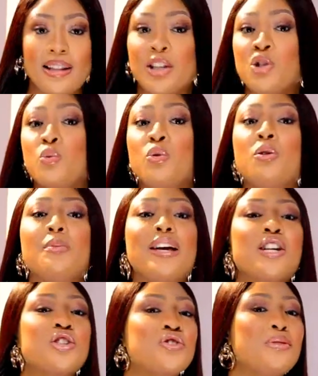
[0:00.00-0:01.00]
then you will be
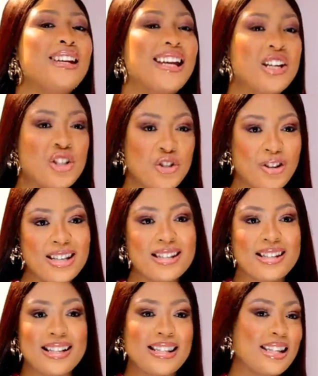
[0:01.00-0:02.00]
extremely
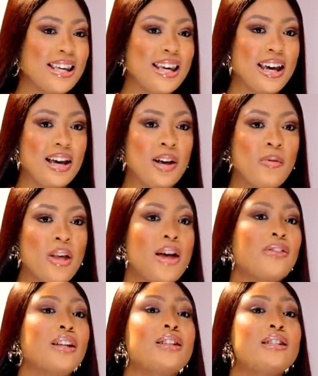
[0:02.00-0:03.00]
interested to hear
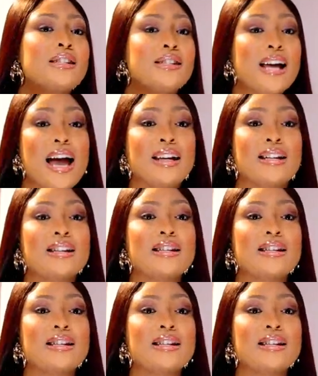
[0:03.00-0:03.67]
that the designer